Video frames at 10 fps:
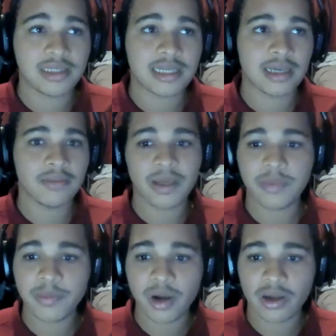say
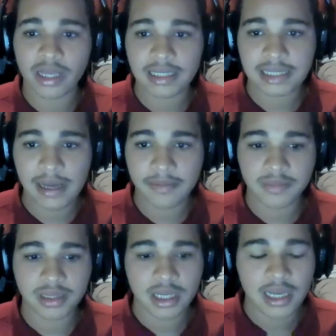maybe mock
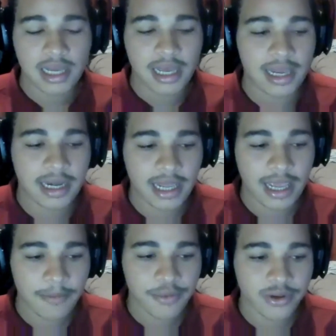exams in
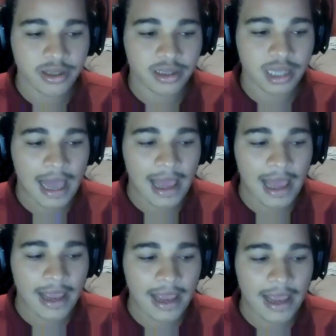April,
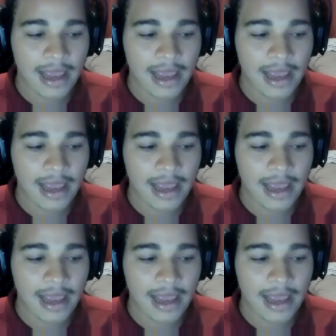I